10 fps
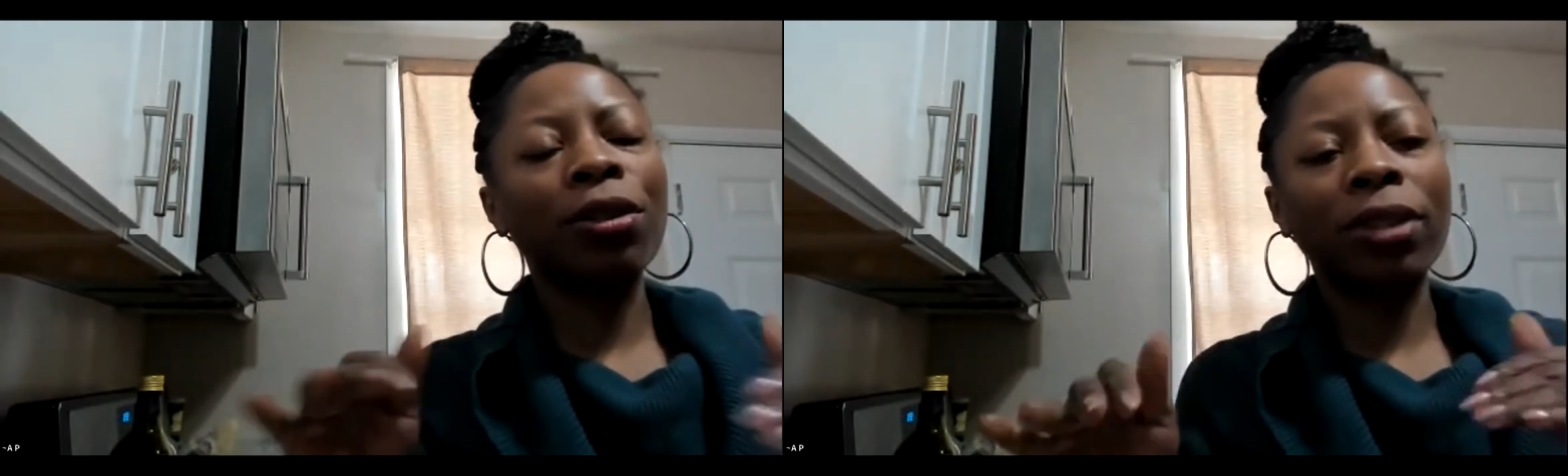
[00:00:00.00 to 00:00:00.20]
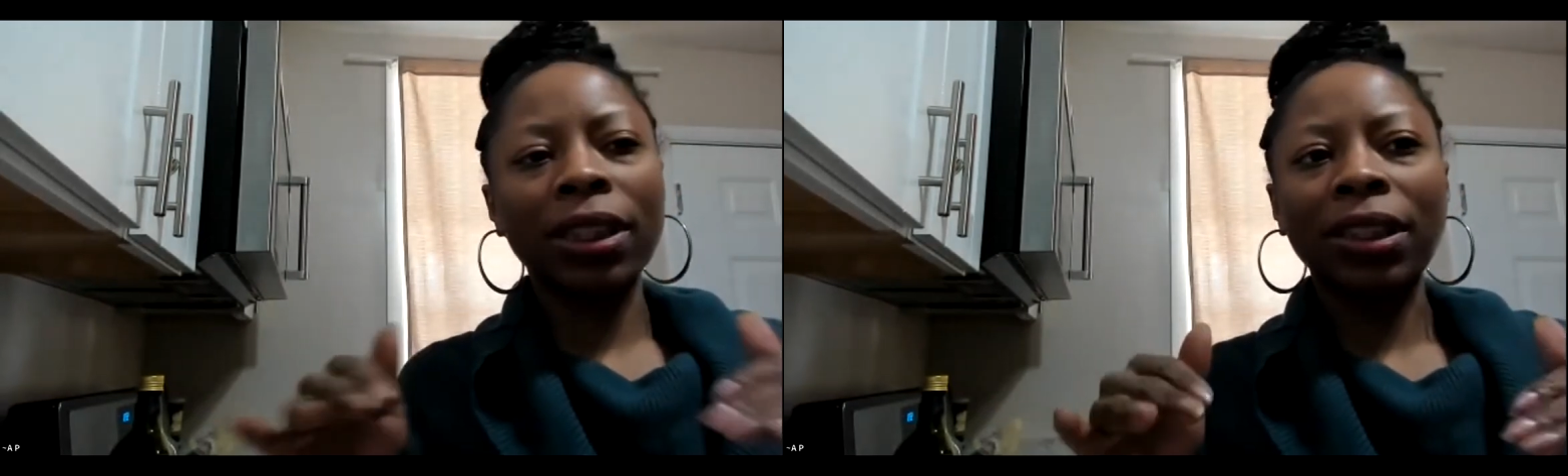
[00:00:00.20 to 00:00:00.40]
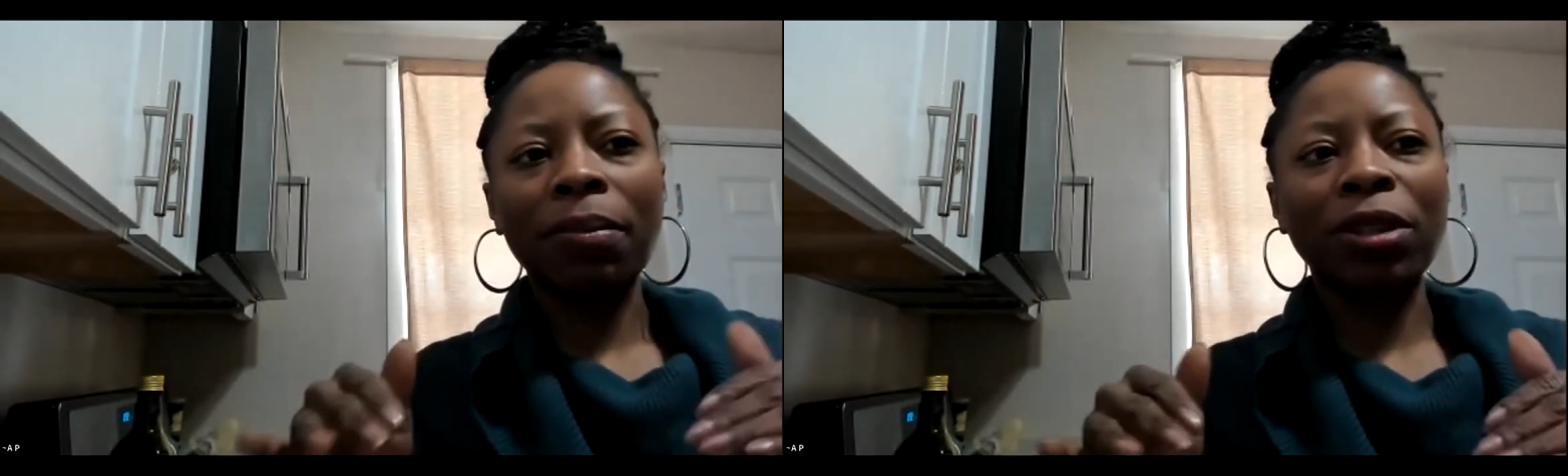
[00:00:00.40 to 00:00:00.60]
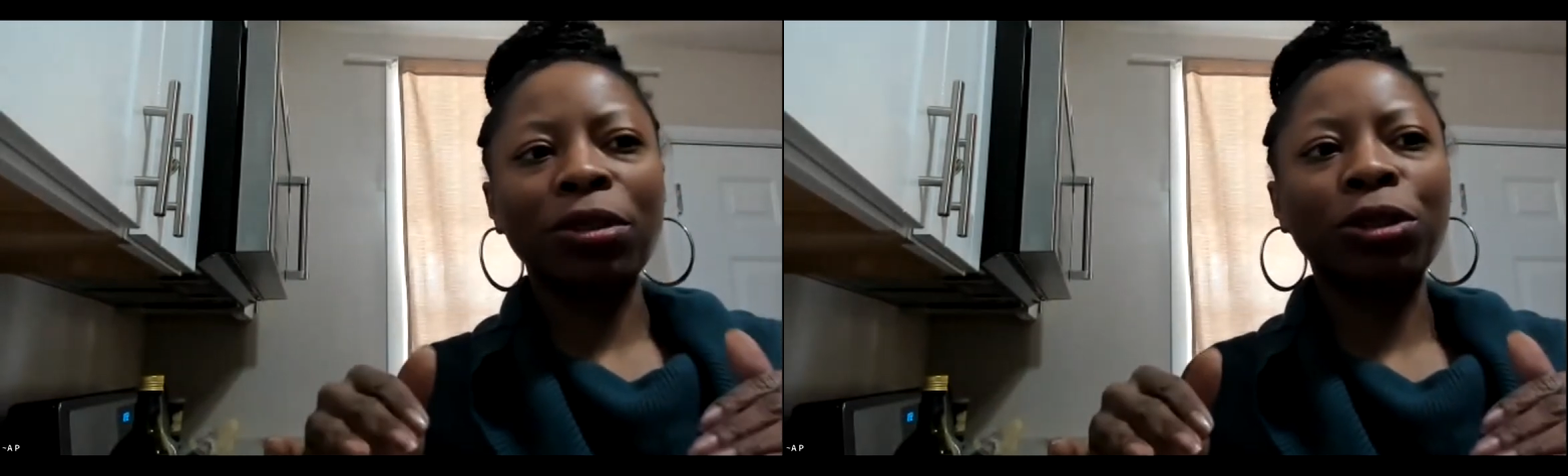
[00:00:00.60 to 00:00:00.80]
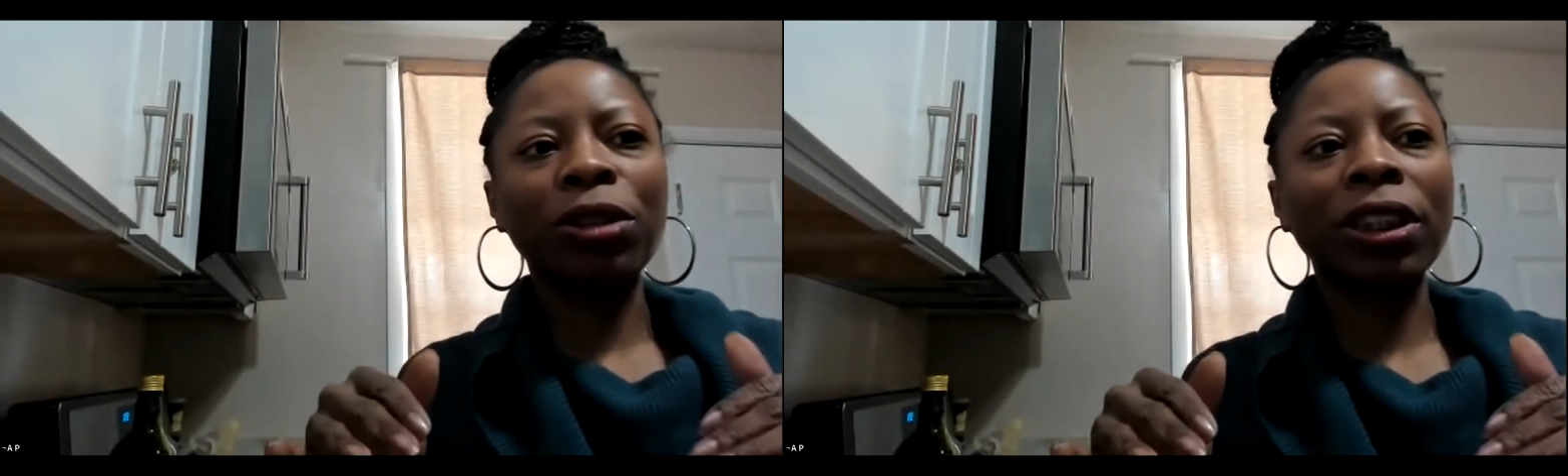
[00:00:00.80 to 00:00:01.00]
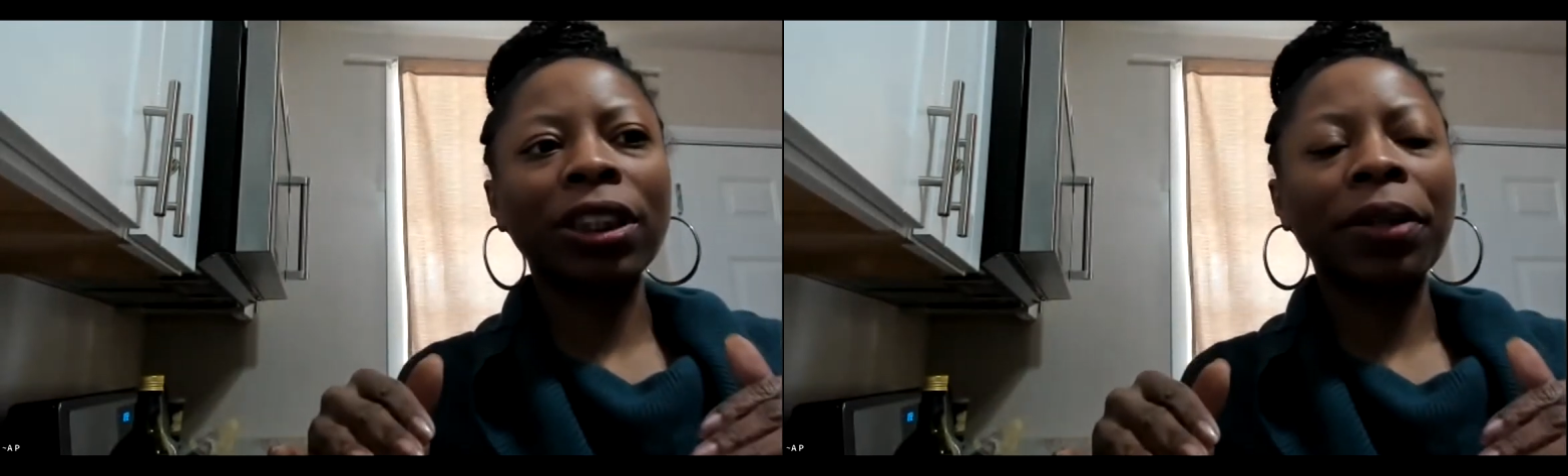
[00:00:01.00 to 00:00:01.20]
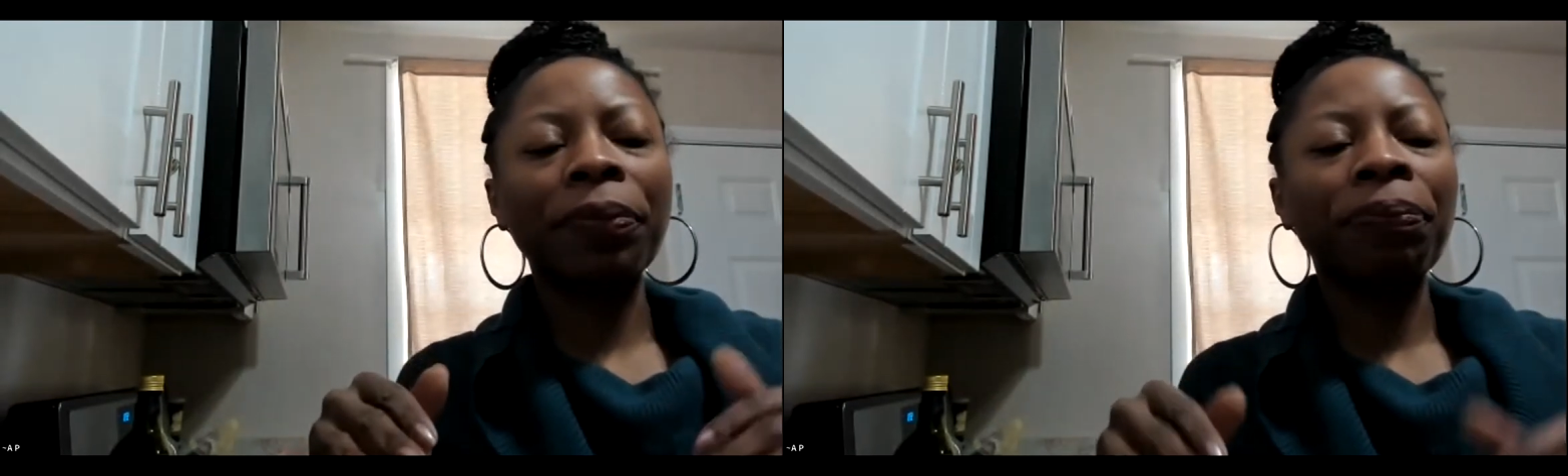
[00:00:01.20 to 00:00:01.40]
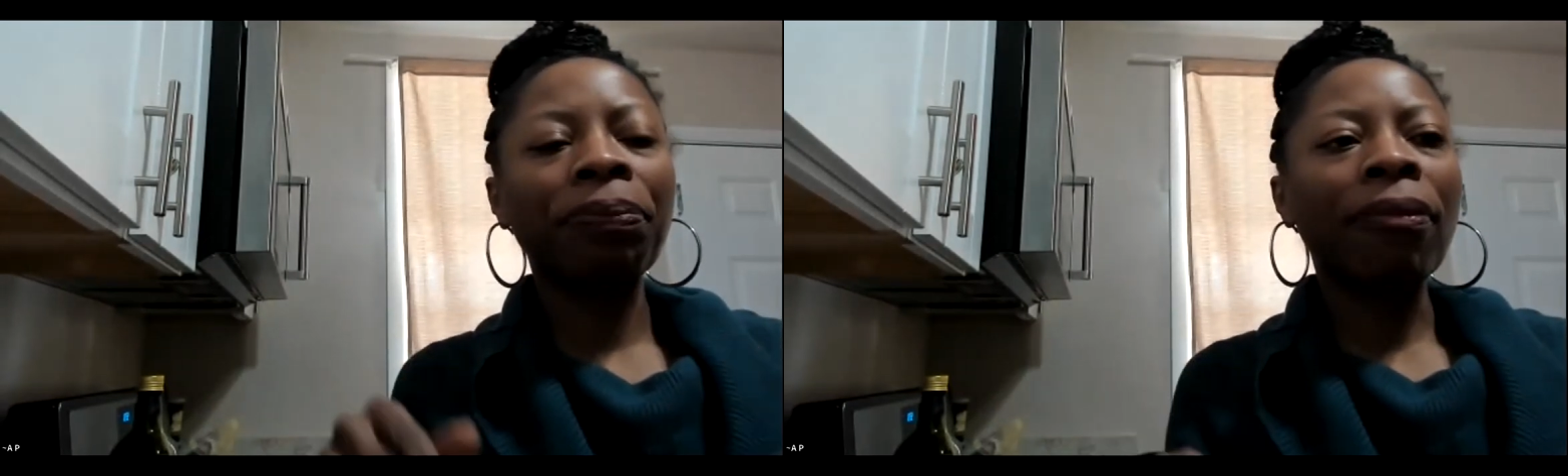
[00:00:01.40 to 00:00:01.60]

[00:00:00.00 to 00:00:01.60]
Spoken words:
losing some of the nutrition.